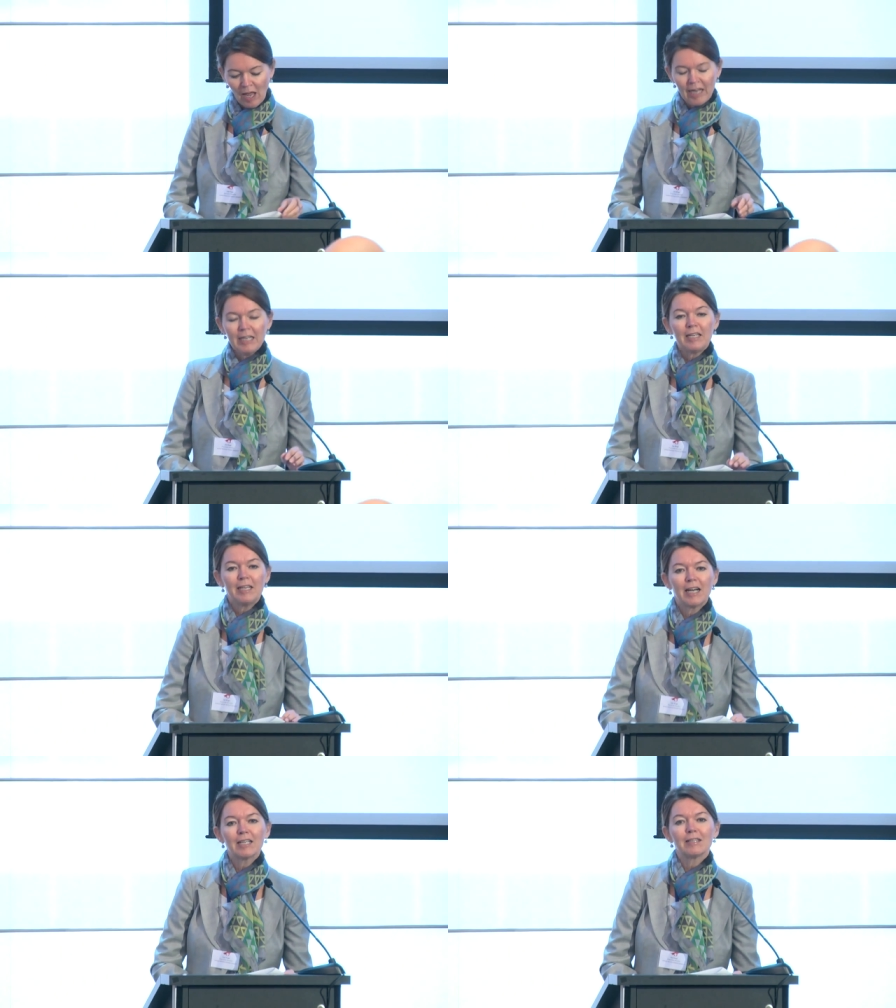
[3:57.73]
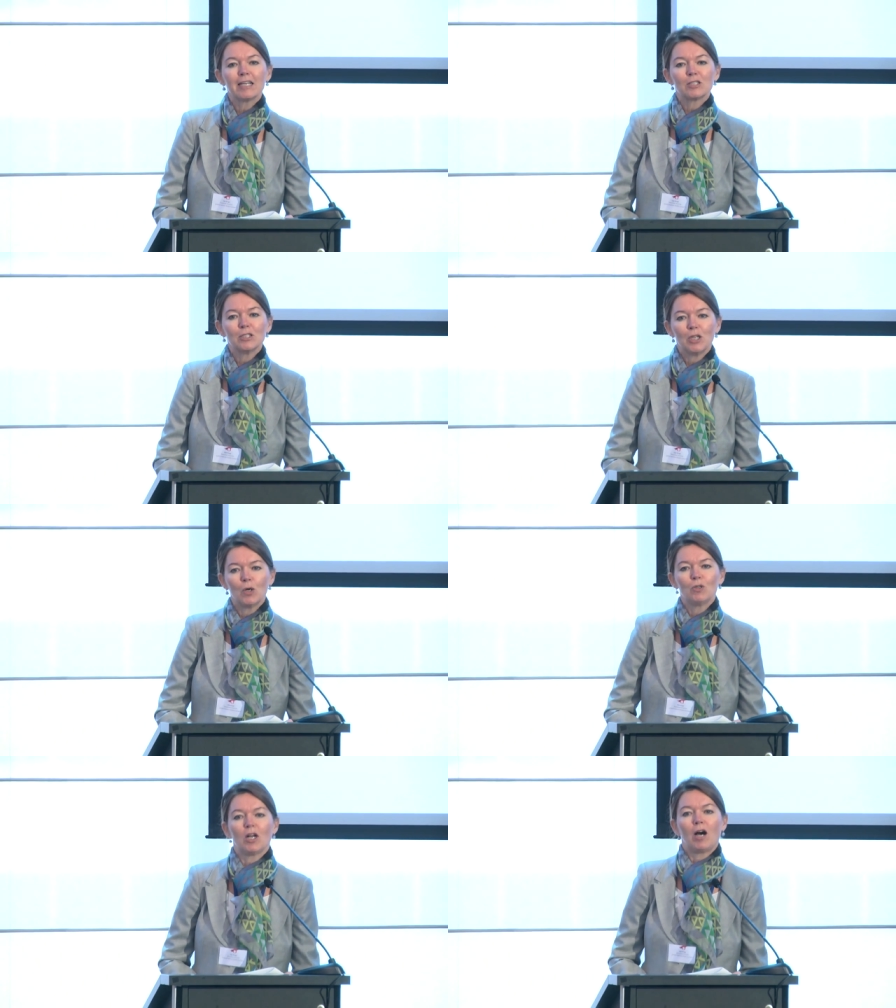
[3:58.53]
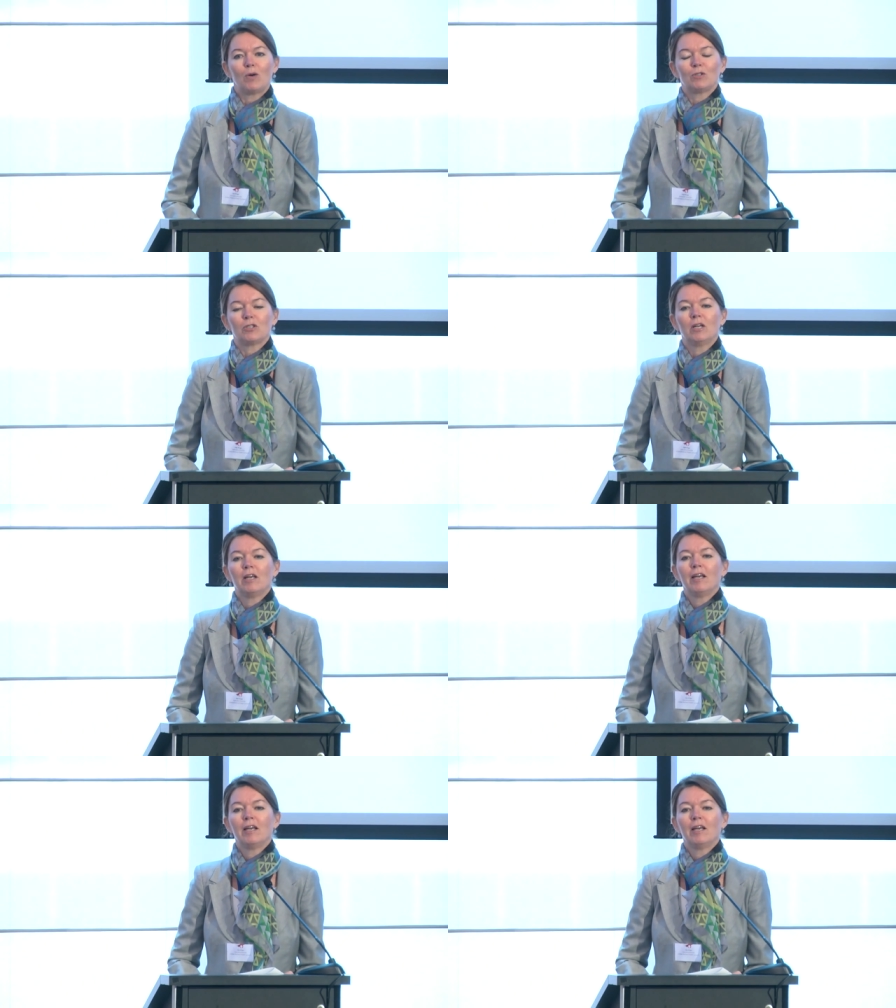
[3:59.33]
And here there's no doubt